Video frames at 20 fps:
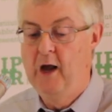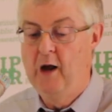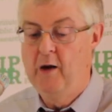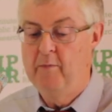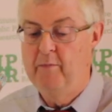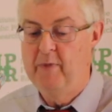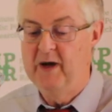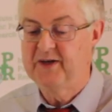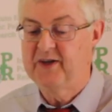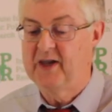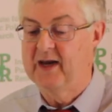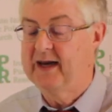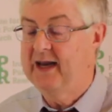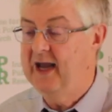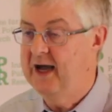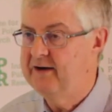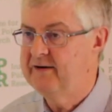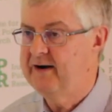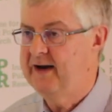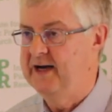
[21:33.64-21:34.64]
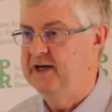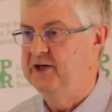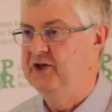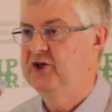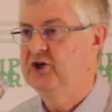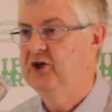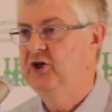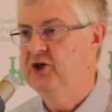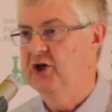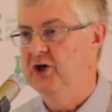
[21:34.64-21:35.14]
but the
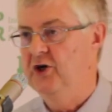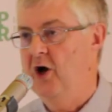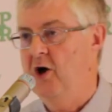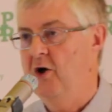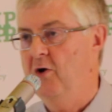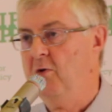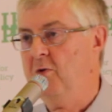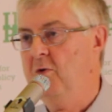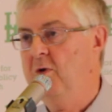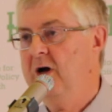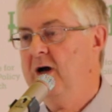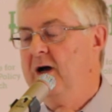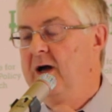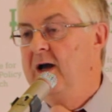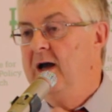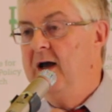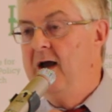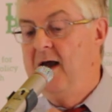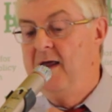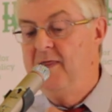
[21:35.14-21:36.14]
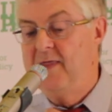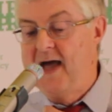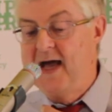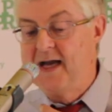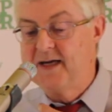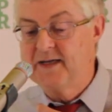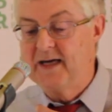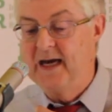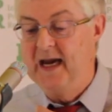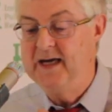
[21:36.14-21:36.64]
courage to know
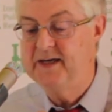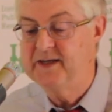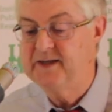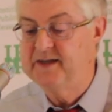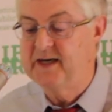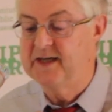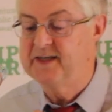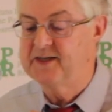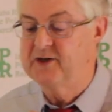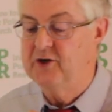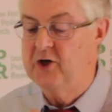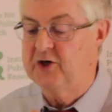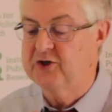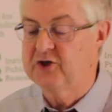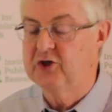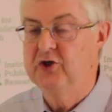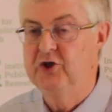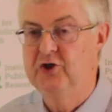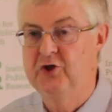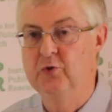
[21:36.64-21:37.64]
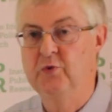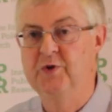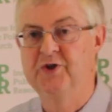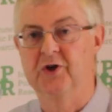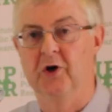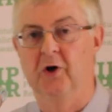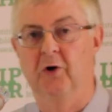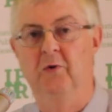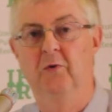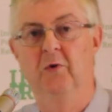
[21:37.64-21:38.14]
that it does not do
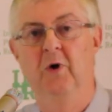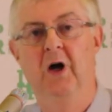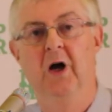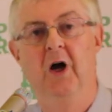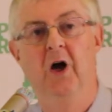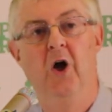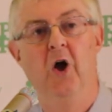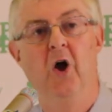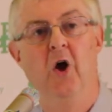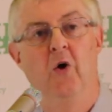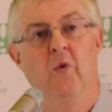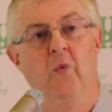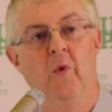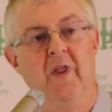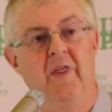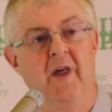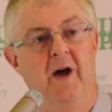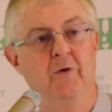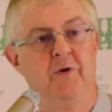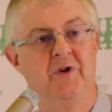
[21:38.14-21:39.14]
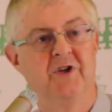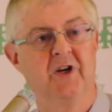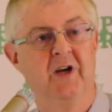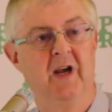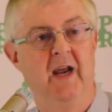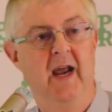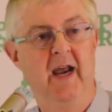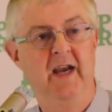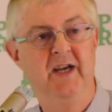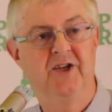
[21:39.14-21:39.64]
so without
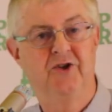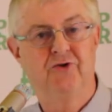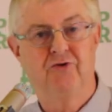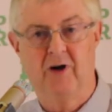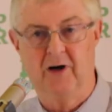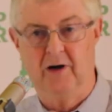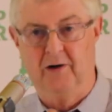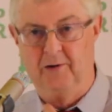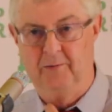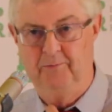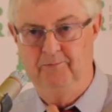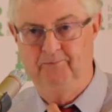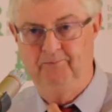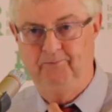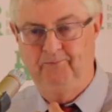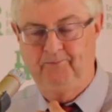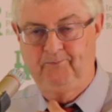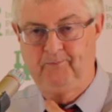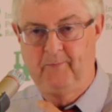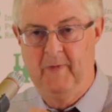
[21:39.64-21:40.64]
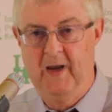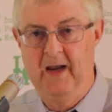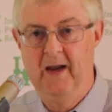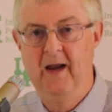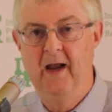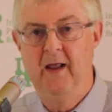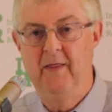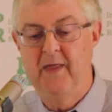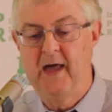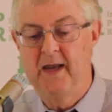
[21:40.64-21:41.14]
a struggle,
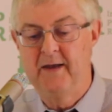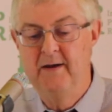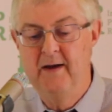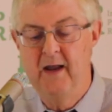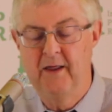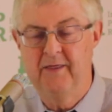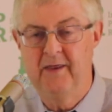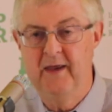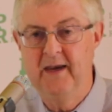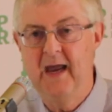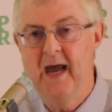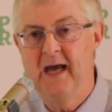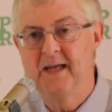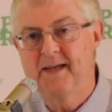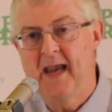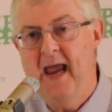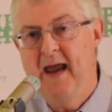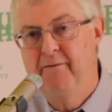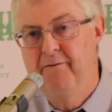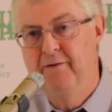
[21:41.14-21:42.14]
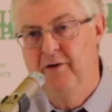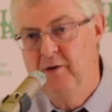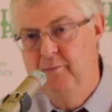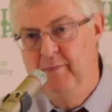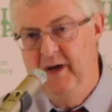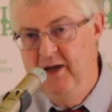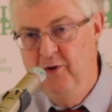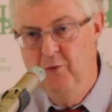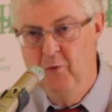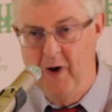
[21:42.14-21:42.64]
that nothing has ever
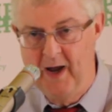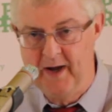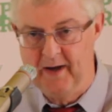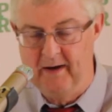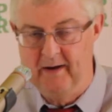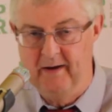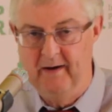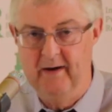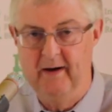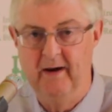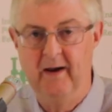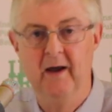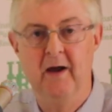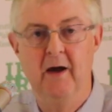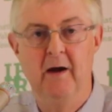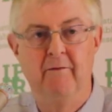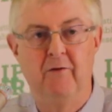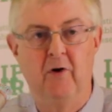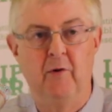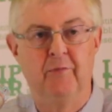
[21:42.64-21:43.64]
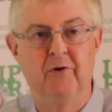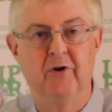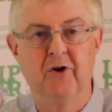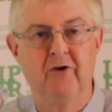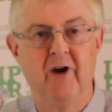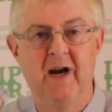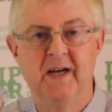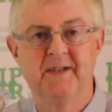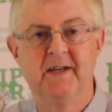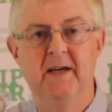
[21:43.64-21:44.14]
been won for
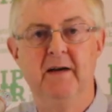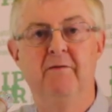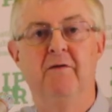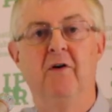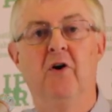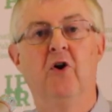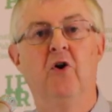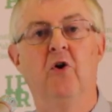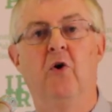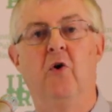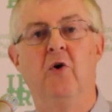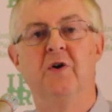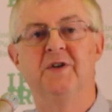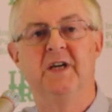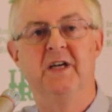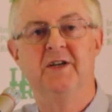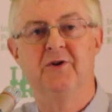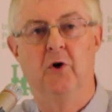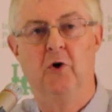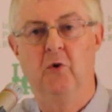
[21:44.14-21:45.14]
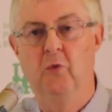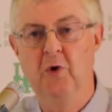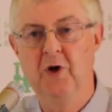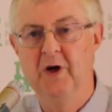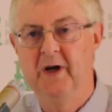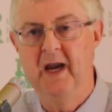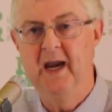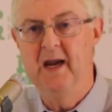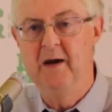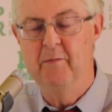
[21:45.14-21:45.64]
progressive causes or
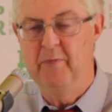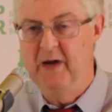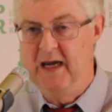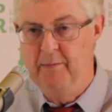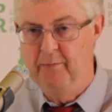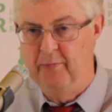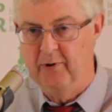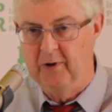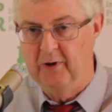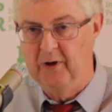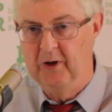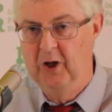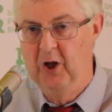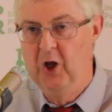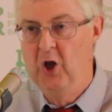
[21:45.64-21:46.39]
working people